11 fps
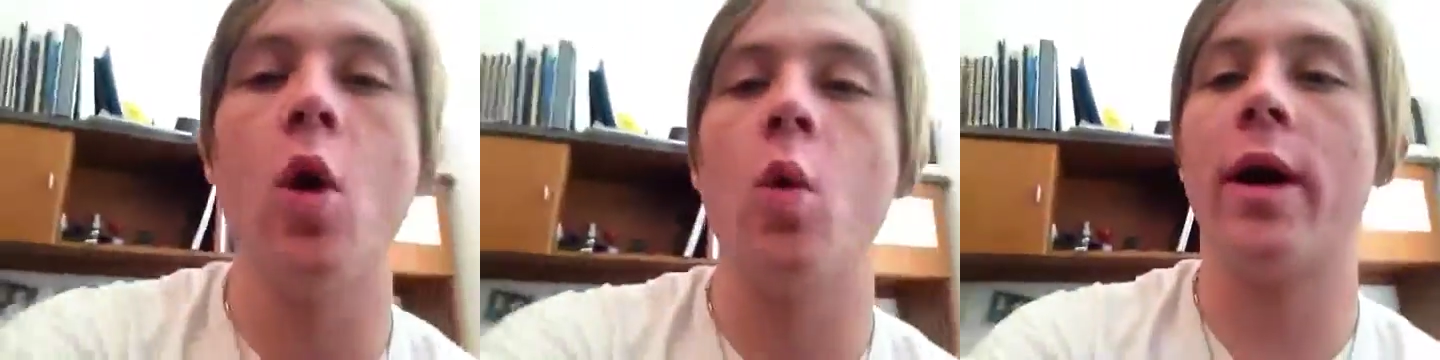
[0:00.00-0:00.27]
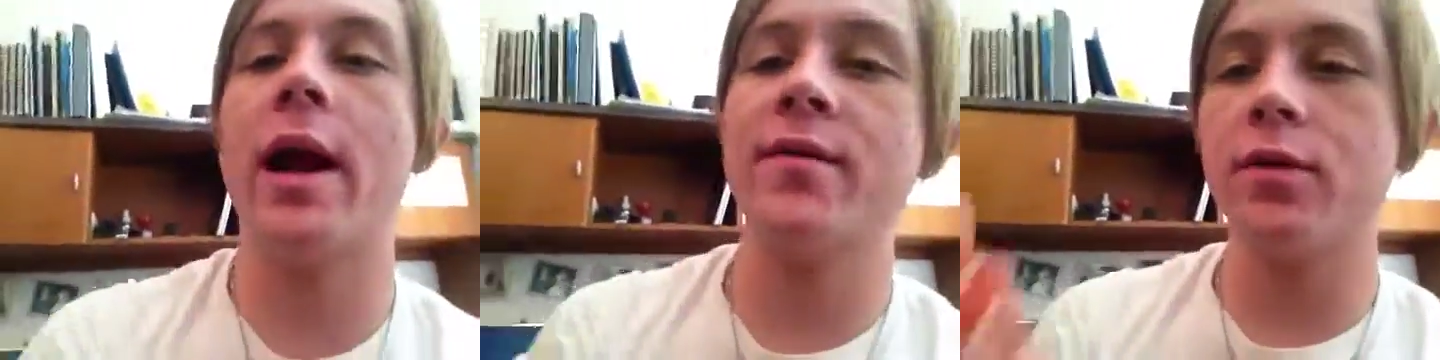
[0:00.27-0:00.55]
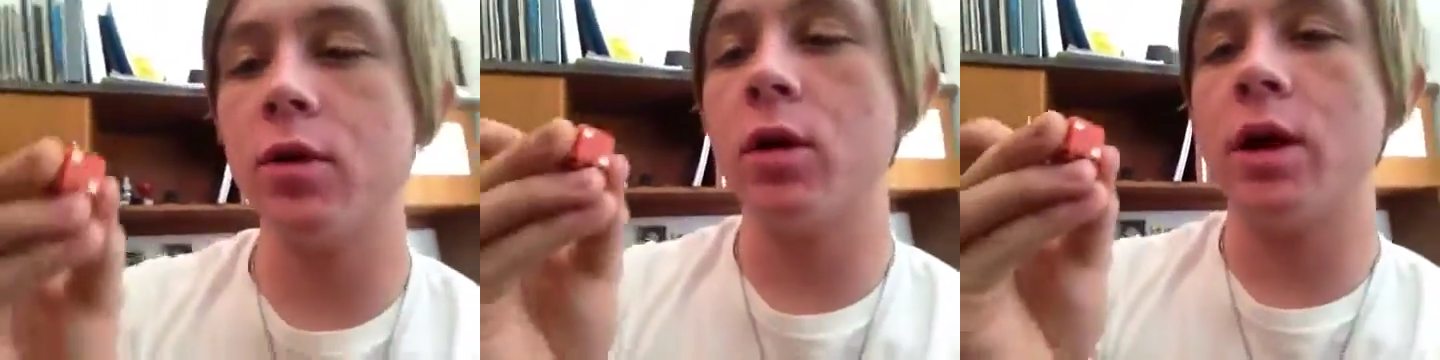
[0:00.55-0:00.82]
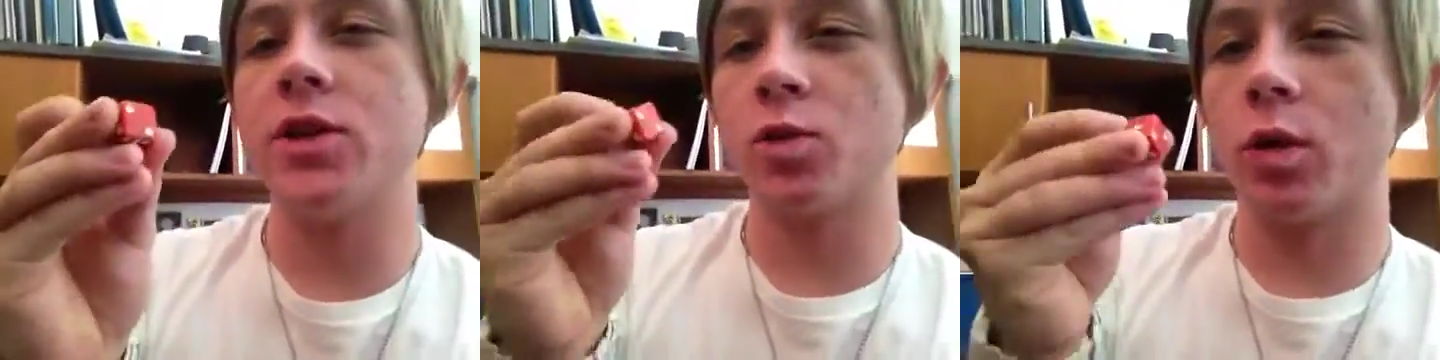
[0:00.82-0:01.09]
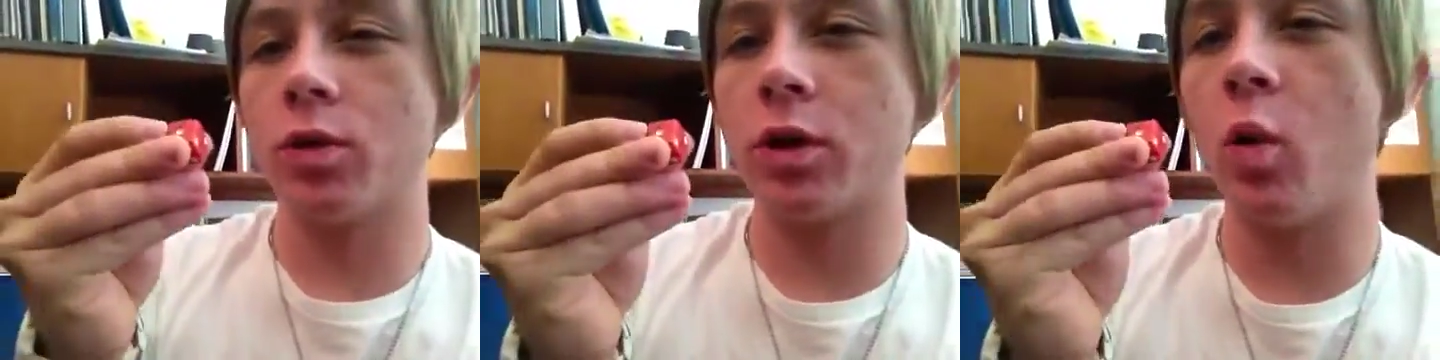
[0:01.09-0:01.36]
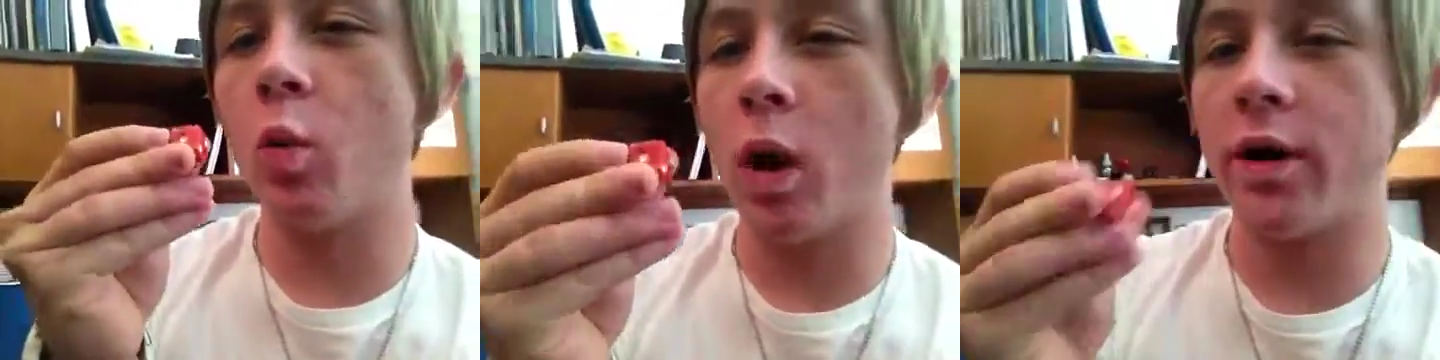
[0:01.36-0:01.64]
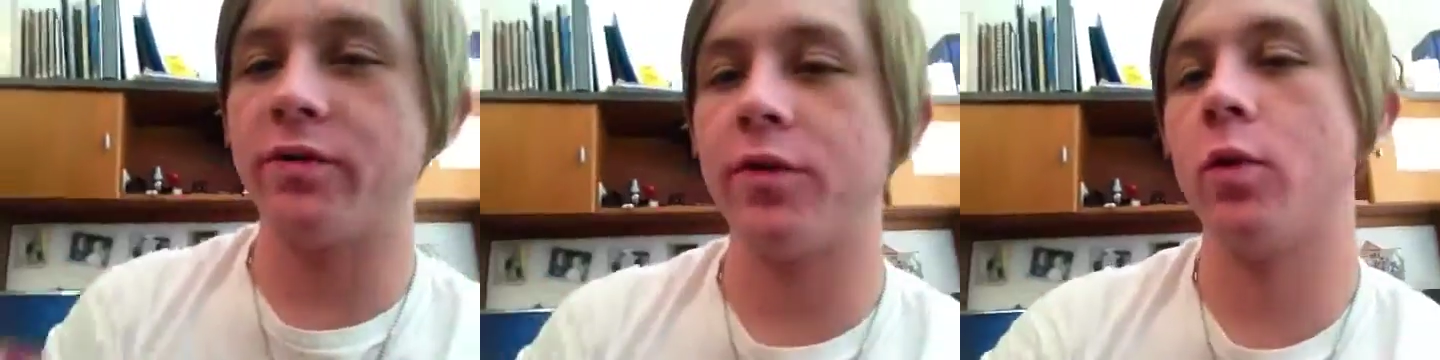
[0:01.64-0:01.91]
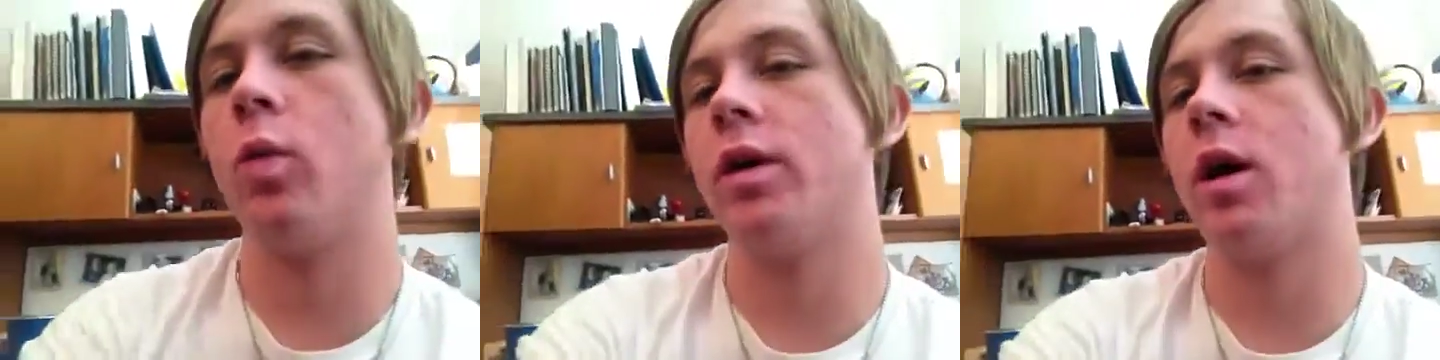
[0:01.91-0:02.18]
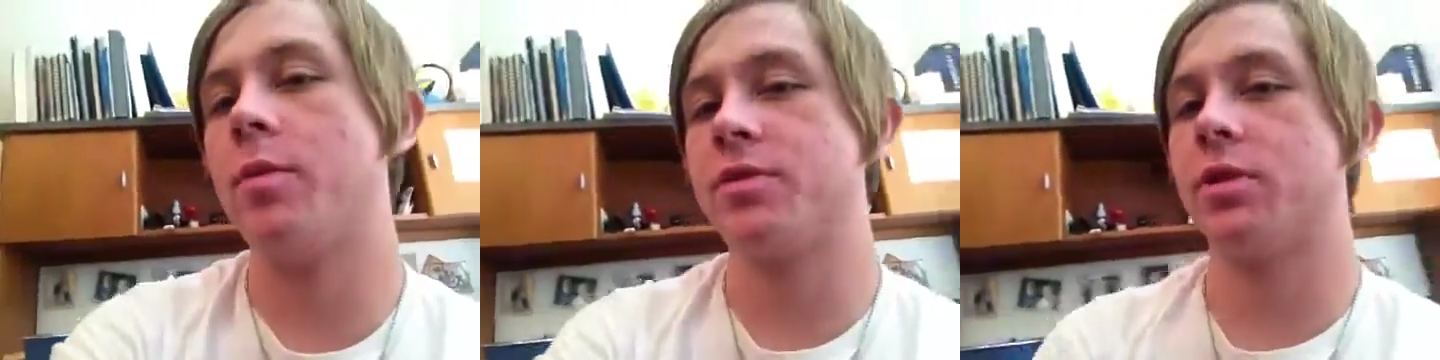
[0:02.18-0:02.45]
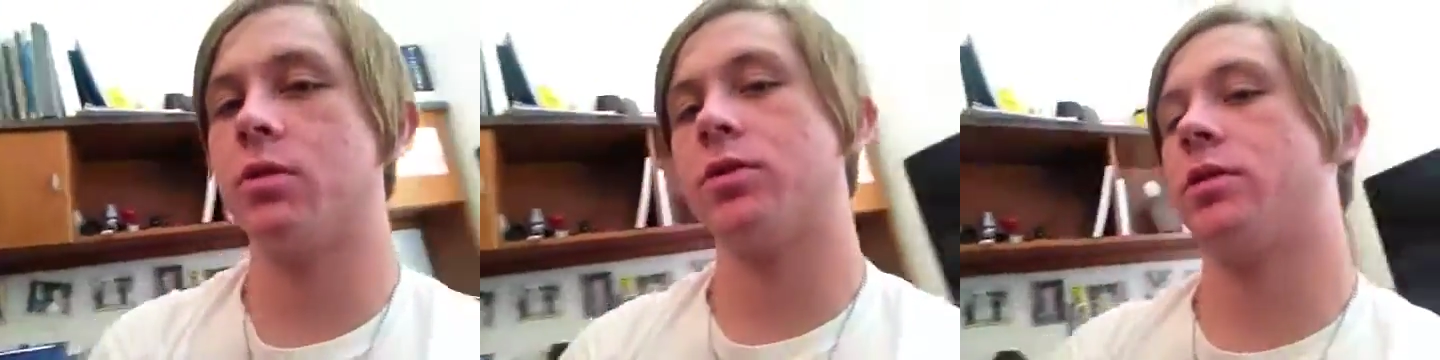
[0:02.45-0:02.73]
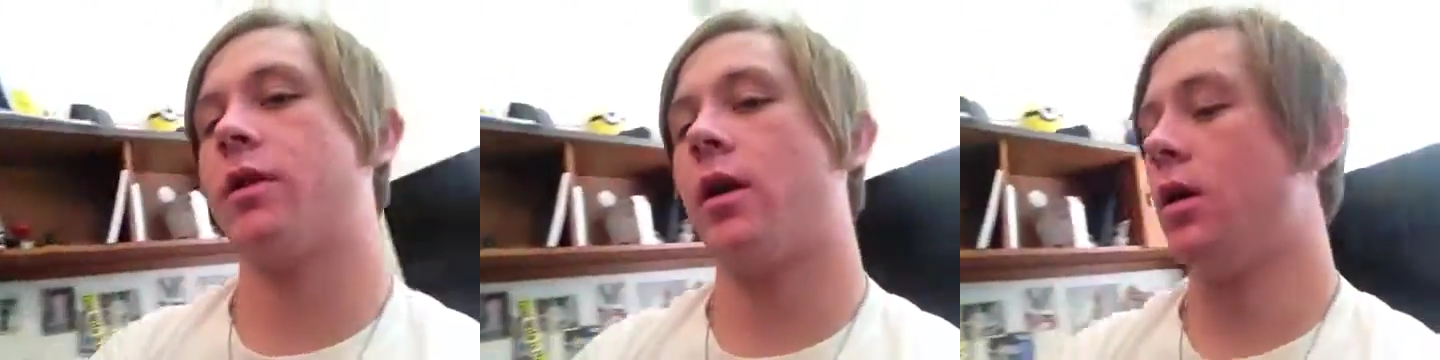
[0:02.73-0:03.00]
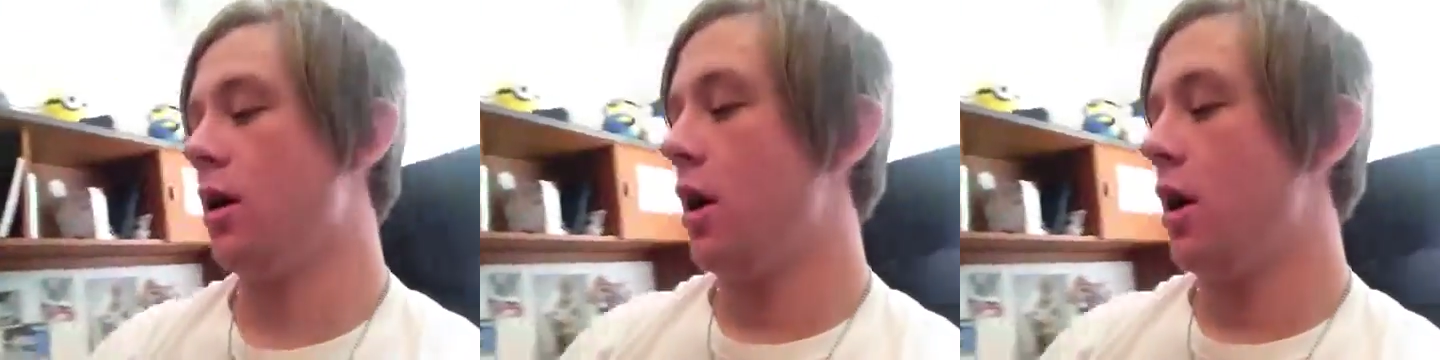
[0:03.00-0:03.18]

Wherever is rolled a 1 for what obstacles are there,